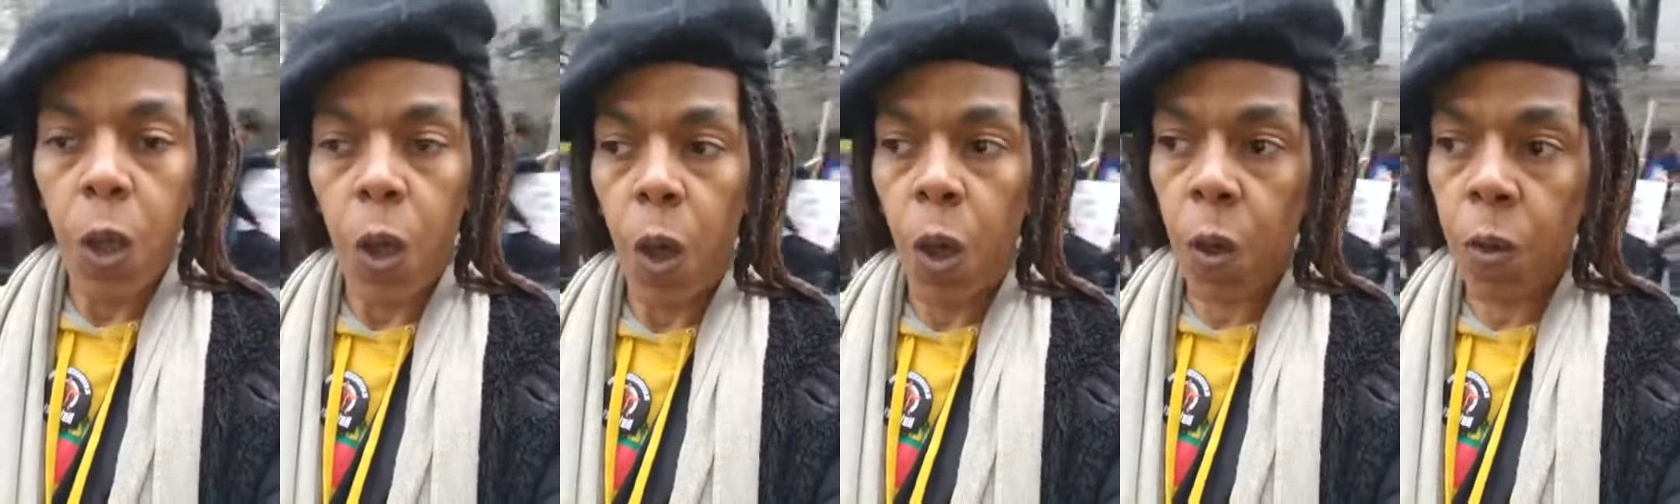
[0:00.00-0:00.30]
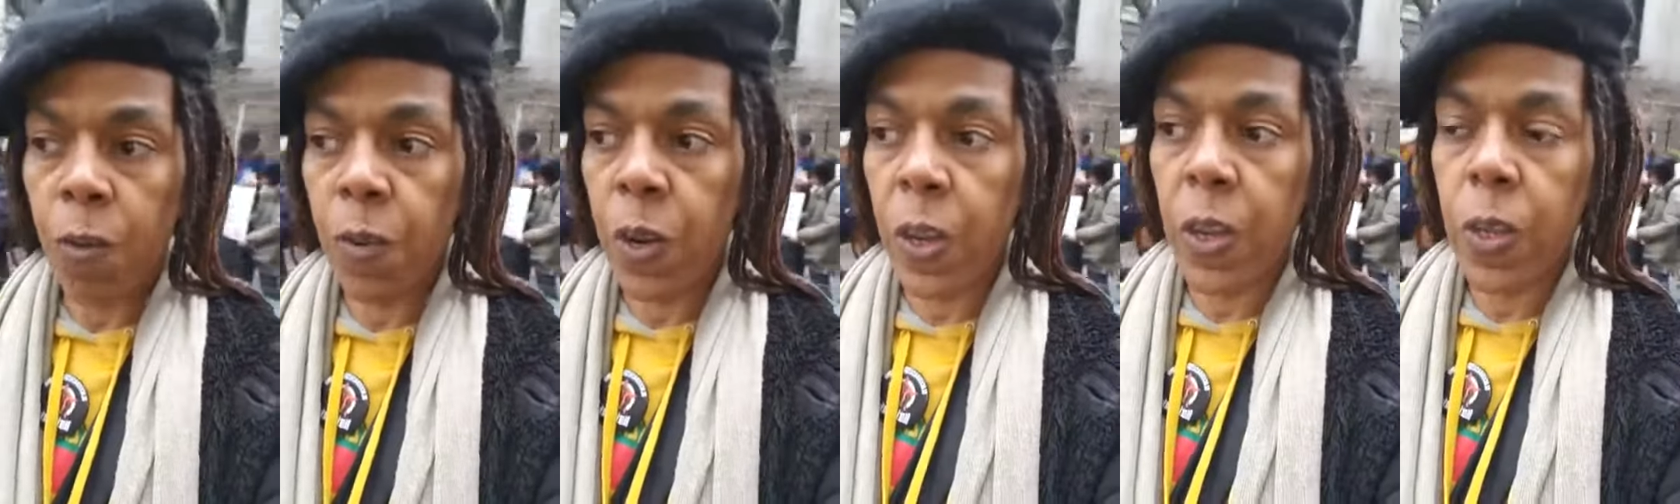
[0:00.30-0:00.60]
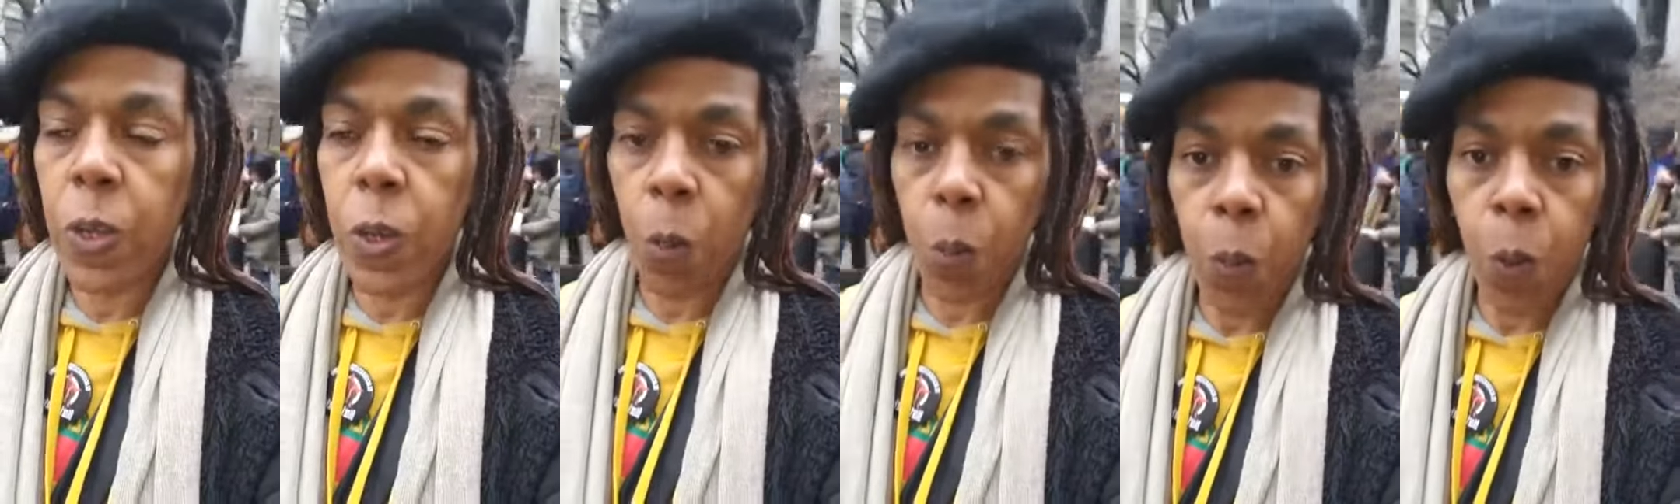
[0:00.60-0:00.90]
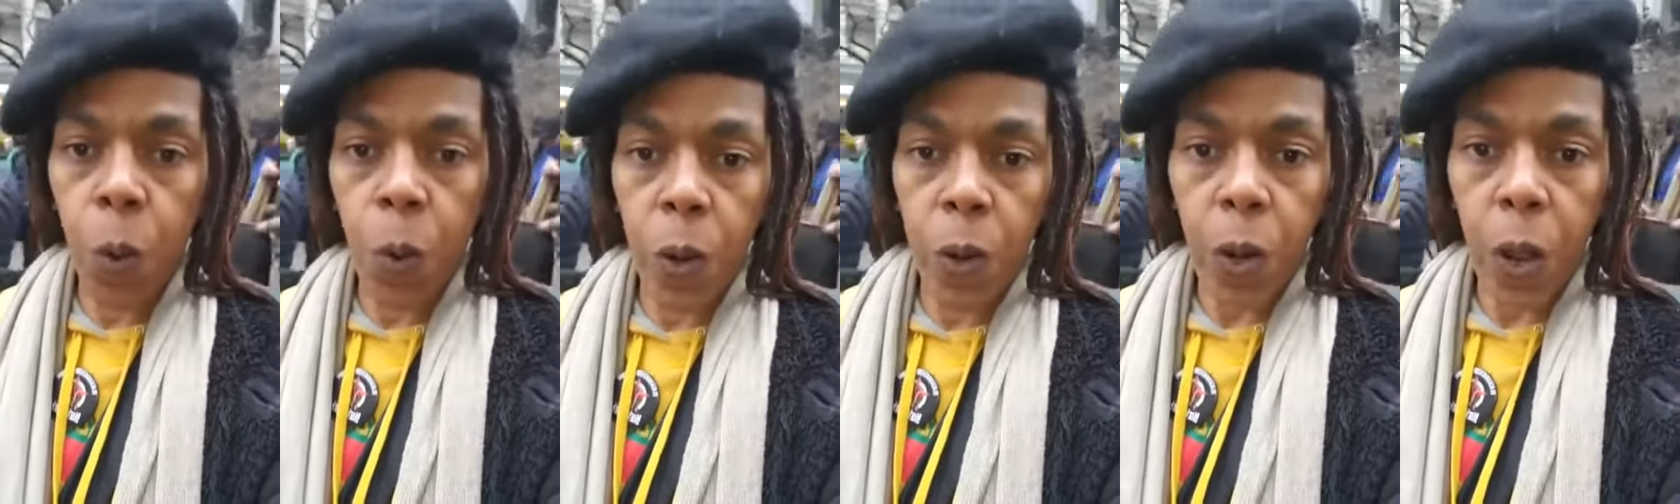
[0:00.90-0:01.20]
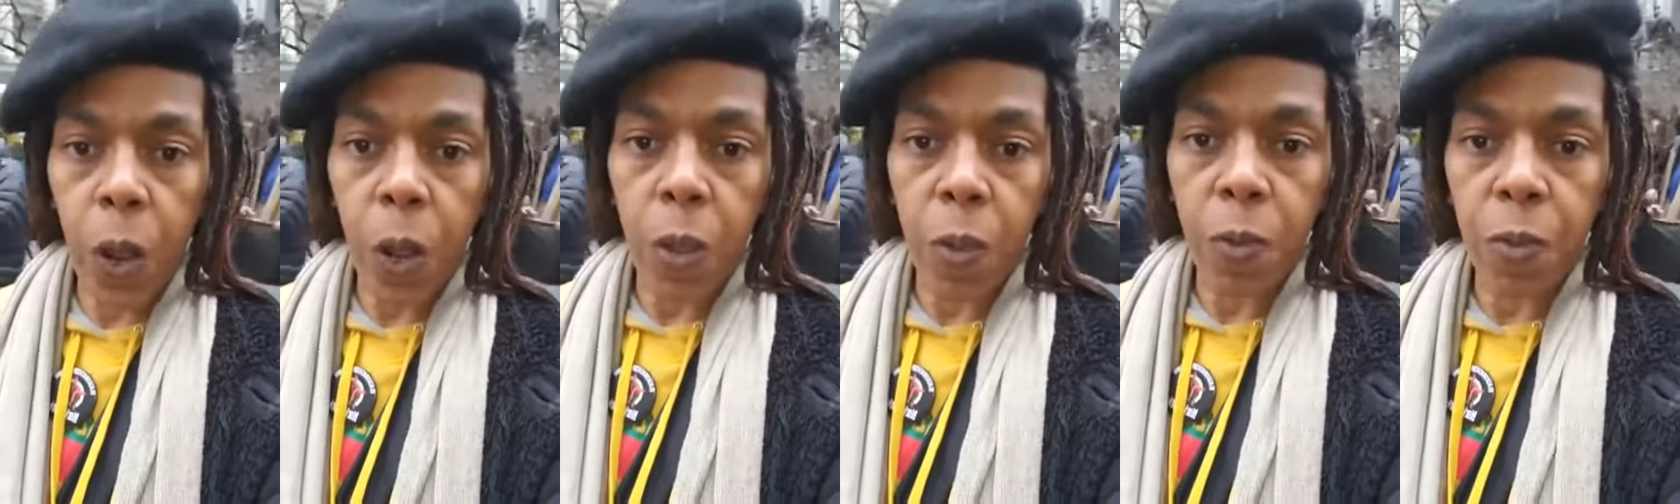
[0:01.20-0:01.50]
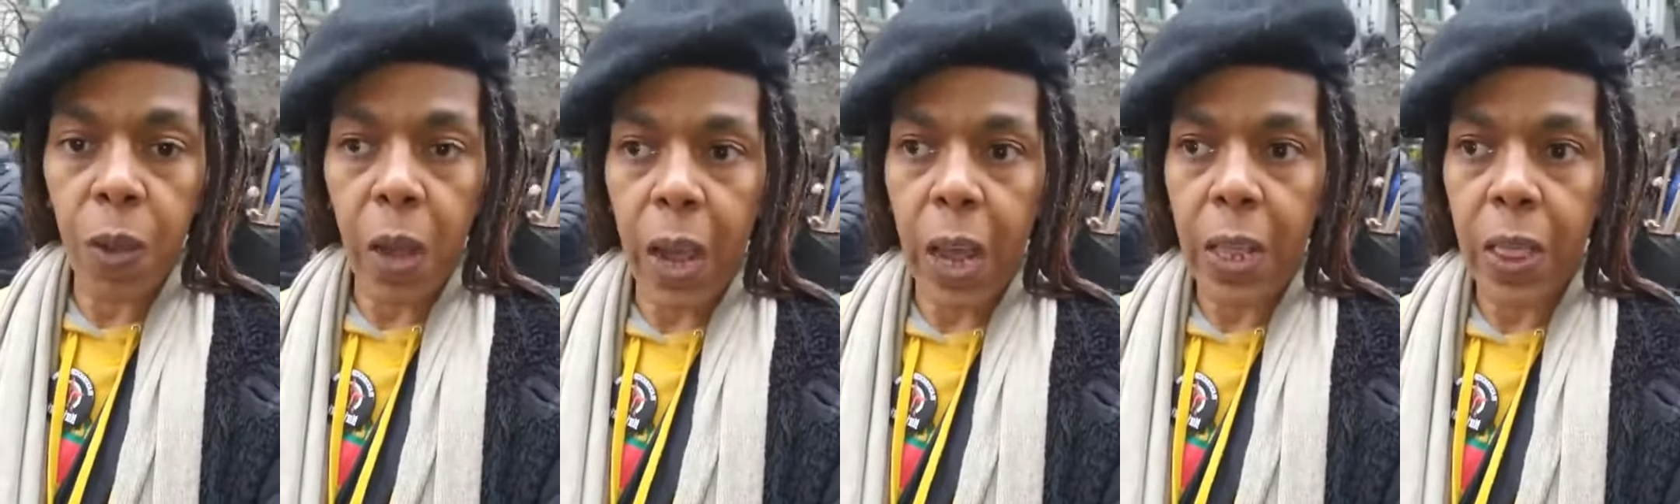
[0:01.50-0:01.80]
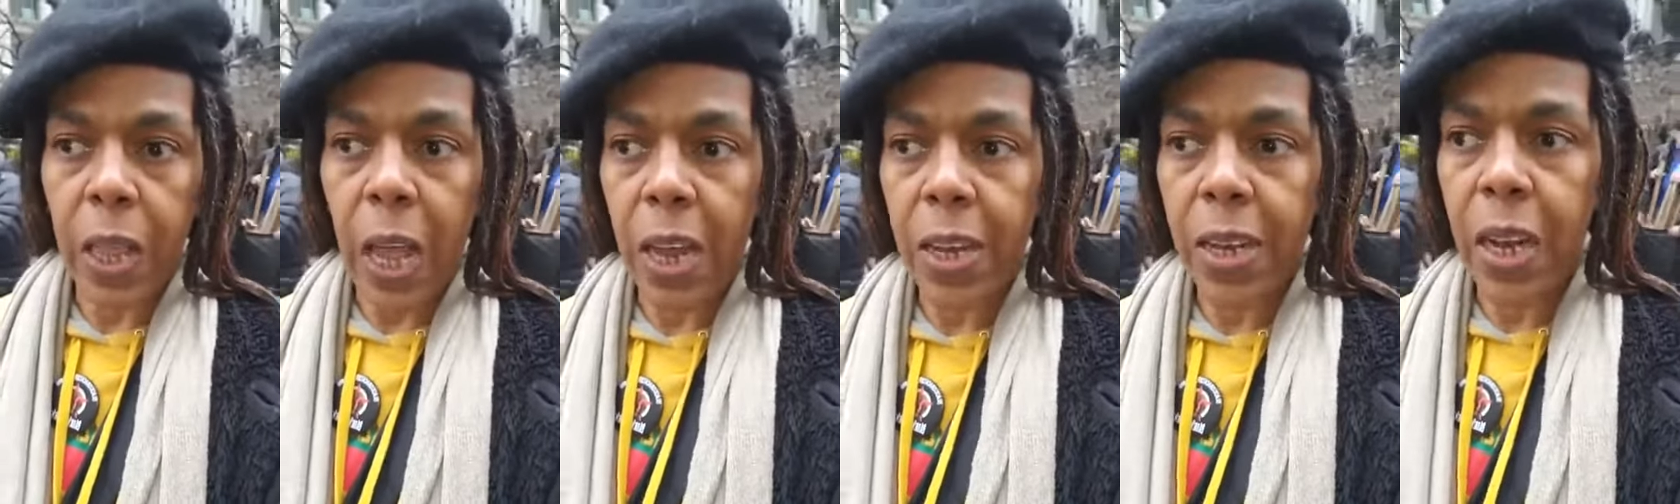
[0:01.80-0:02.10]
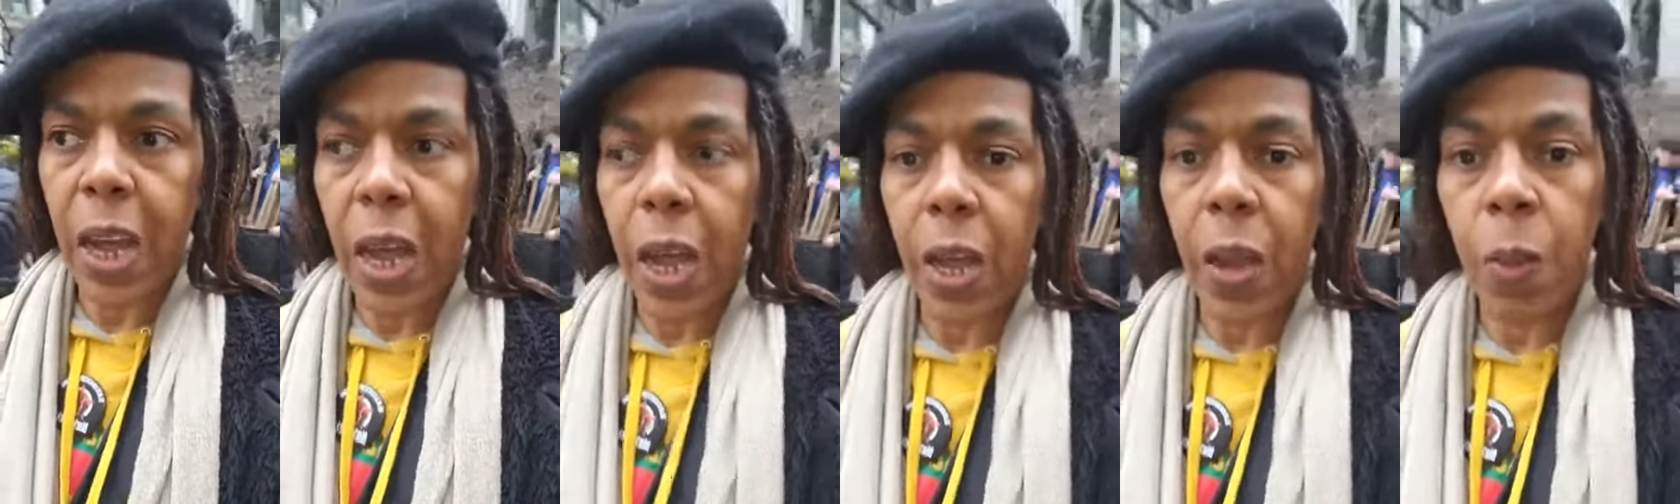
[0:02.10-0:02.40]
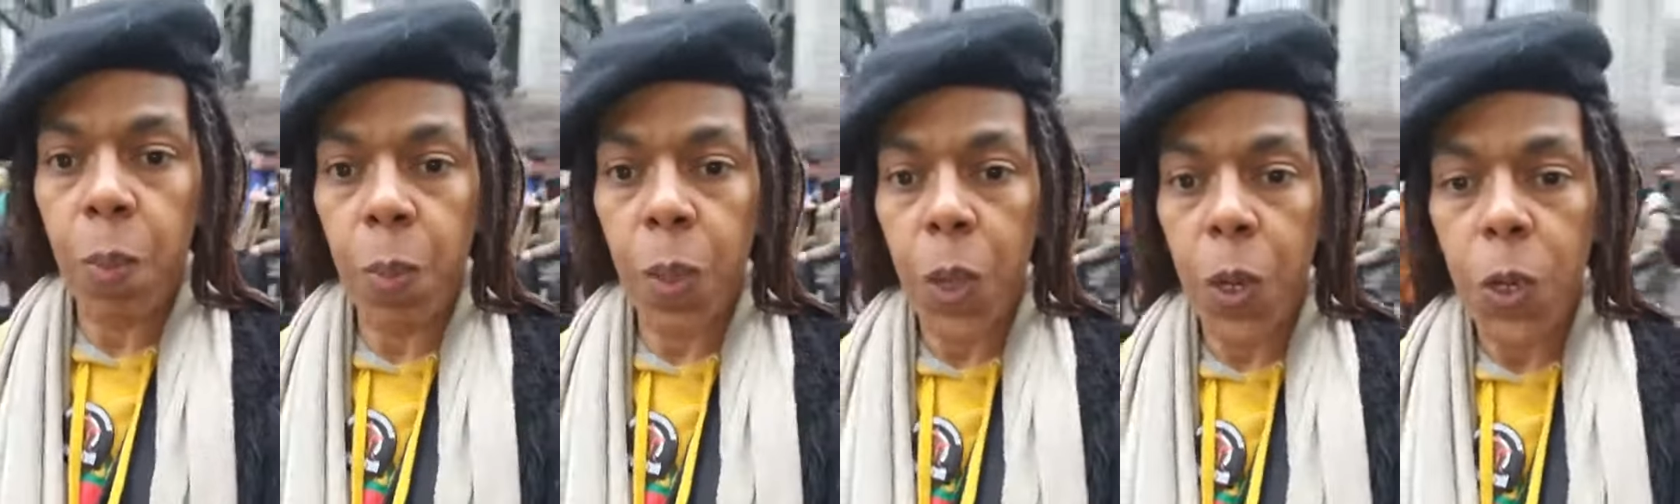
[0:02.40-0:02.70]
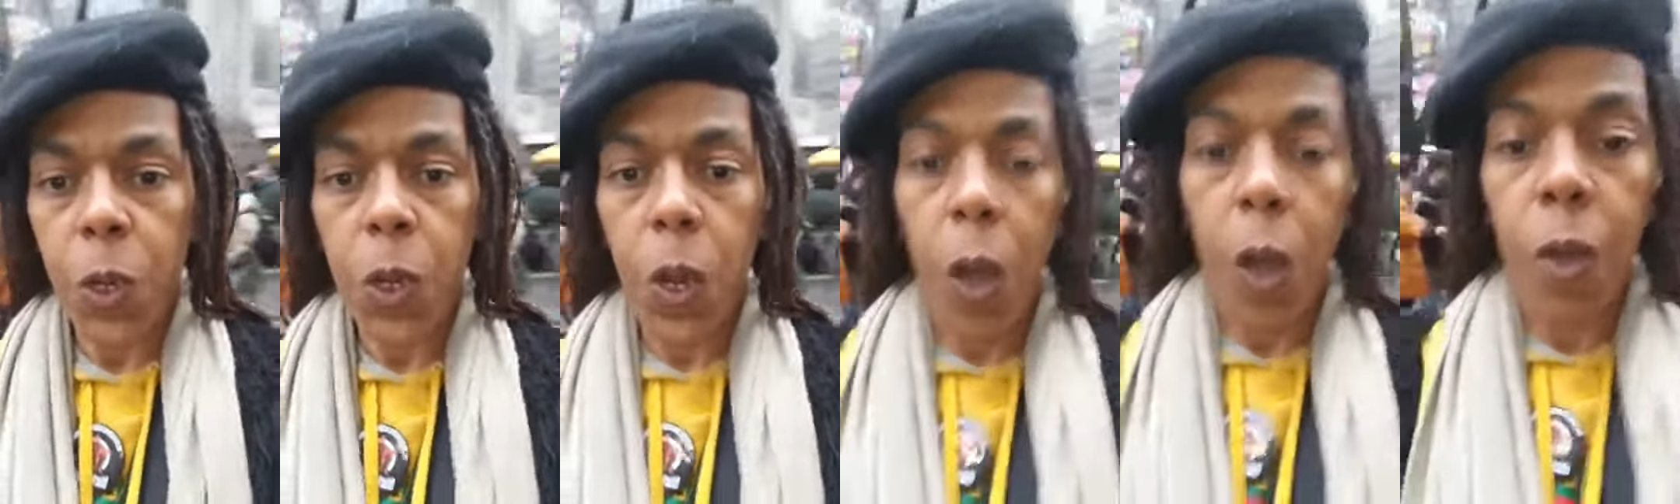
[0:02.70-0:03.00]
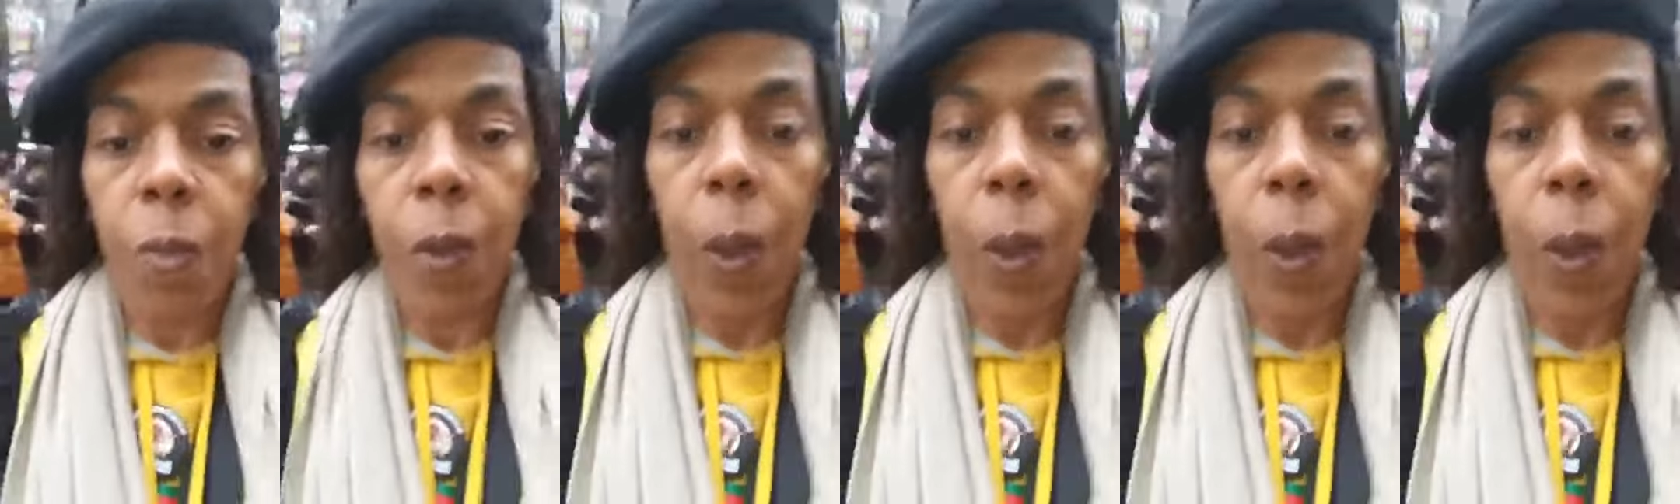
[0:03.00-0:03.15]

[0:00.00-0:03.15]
over its support of, at that time, the Shah of